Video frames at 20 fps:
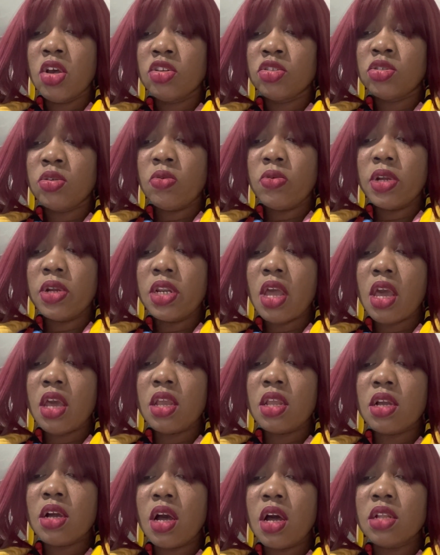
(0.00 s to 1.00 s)
So when
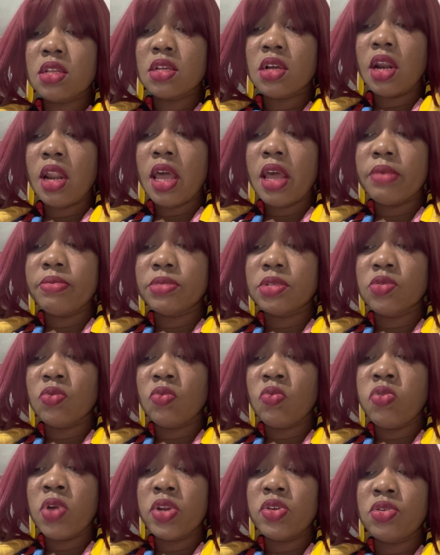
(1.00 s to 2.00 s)
they're in unclaimed,
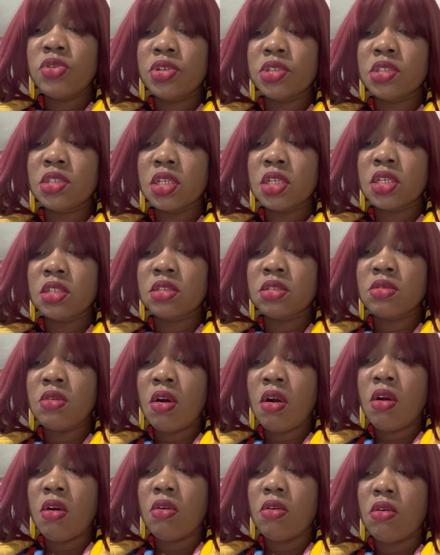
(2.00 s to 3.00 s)
where do those tickets
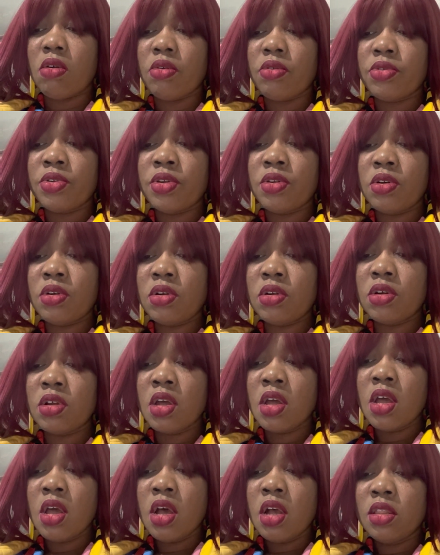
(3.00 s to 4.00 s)
go? You know,
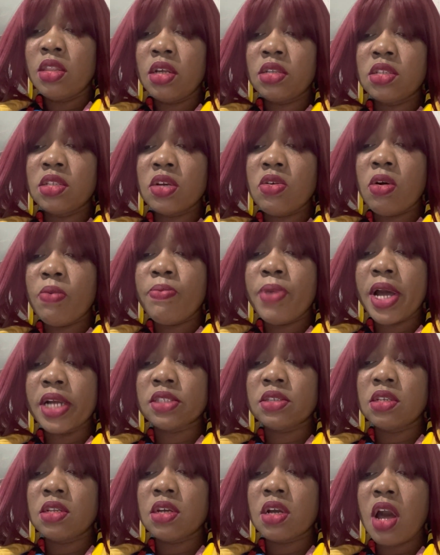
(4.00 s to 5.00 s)
does it go
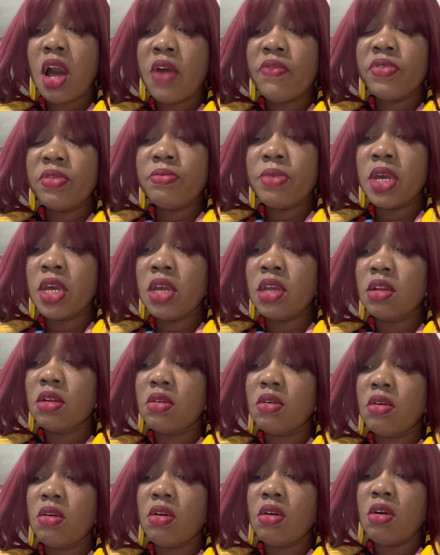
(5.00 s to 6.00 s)
back to the government?
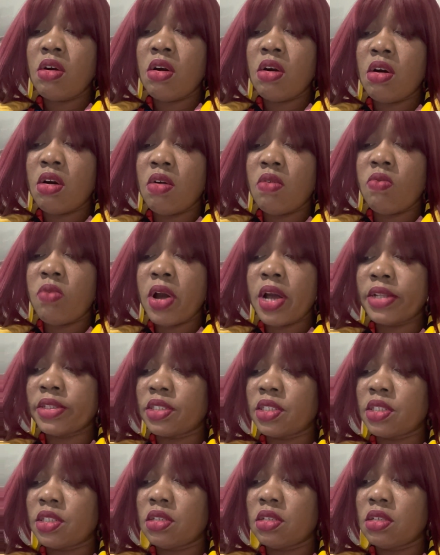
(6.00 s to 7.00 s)

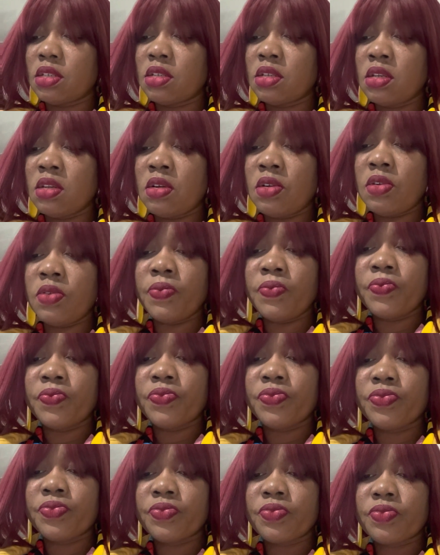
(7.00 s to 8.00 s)
What, you know?
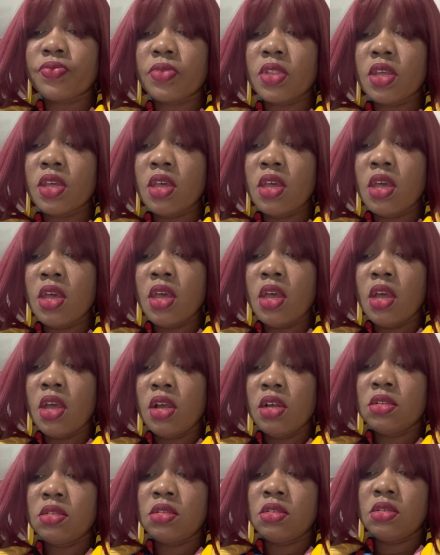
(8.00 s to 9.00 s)

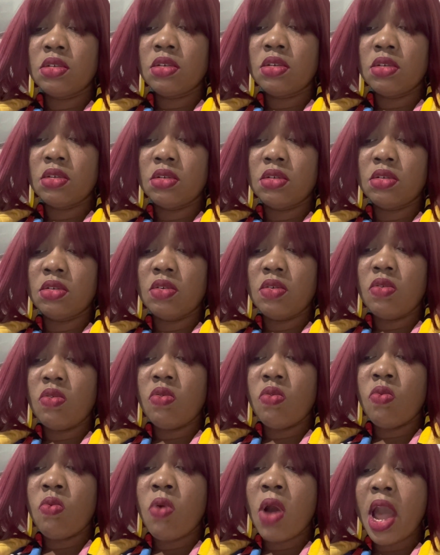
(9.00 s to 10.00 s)
So
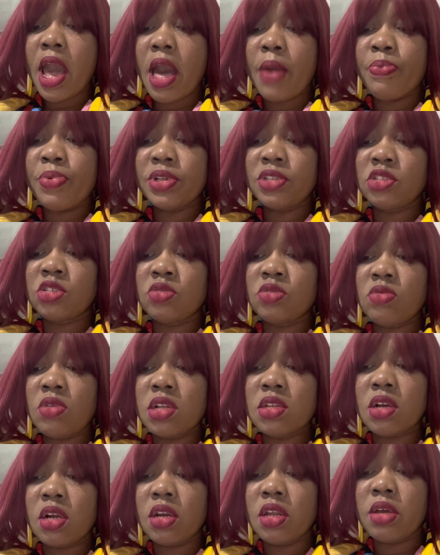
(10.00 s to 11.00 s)
what happens to
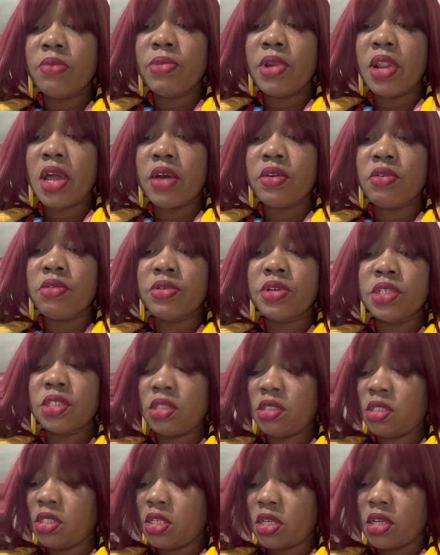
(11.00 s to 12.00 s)
unclaimed
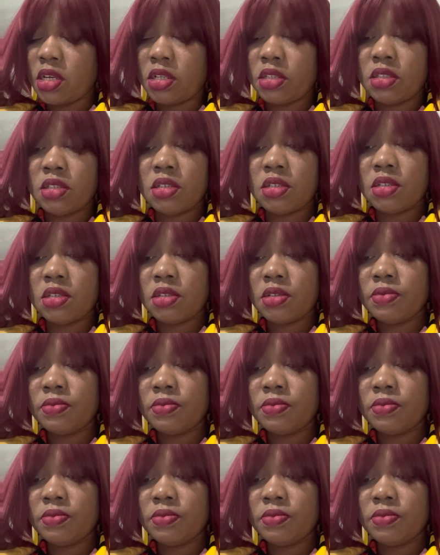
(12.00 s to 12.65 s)
lottery tickets?